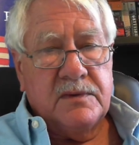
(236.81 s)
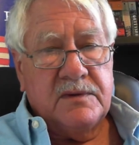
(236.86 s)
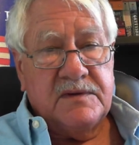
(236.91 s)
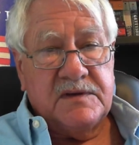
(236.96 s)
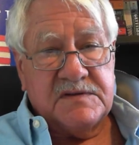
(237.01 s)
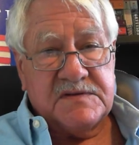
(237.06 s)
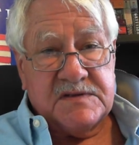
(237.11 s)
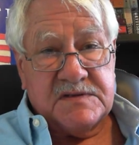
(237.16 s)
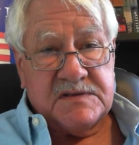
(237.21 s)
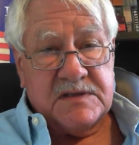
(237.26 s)

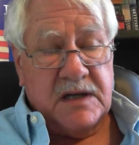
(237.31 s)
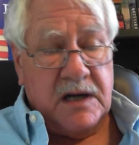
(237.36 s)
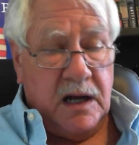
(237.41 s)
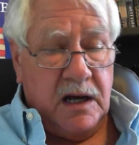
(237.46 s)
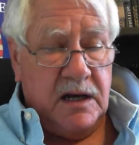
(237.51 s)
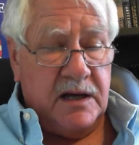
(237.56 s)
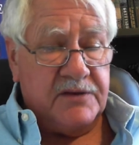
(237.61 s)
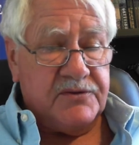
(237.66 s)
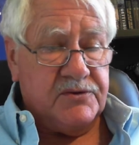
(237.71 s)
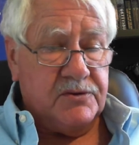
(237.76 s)
this is an
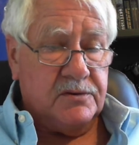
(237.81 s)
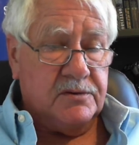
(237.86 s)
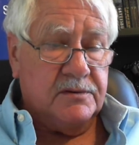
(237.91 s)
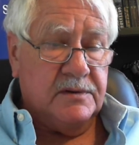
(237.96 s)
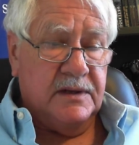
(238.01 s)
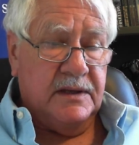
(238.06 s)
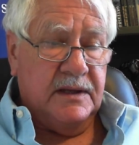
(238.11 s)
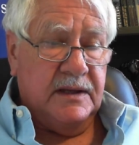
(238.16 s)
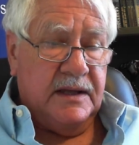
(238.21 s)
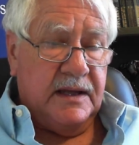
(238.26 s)

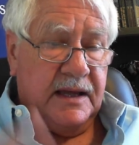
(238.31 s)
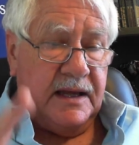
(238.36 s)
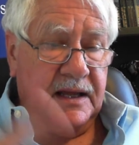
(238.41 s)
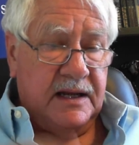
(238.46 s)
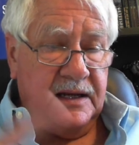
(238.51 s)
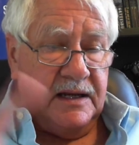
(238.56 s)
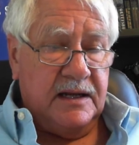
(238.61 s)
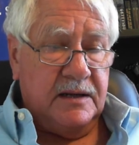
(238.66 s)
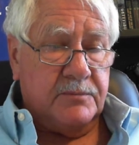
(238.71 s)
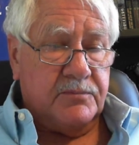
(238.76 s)
author,
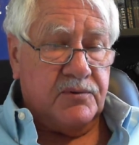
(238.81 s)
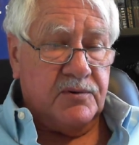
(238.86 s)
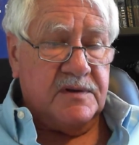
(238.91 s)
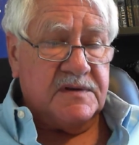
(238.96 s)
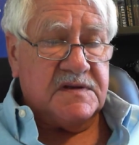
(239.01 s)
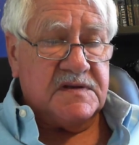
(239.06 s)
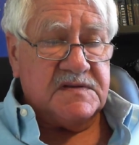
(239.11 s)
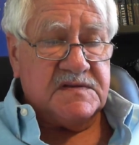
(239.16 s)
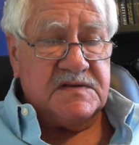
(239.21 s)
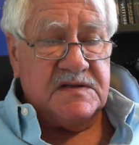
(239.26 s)
and in
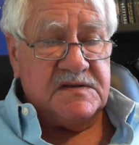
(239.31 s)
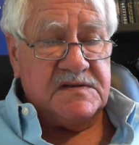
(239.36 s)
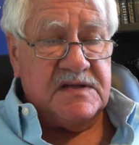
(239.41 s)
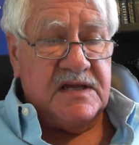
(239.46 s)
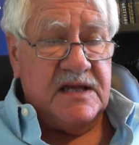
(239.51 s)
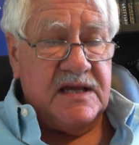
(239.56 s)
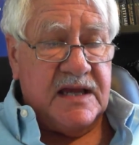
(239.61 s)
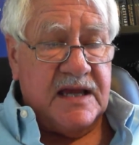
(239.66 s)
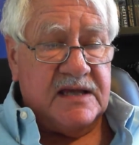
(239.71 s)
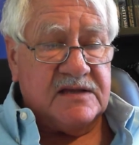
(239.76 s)
parentheses,
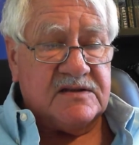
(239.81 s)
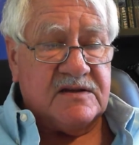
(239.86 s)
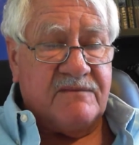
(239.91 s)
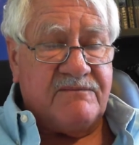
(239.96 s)
he has a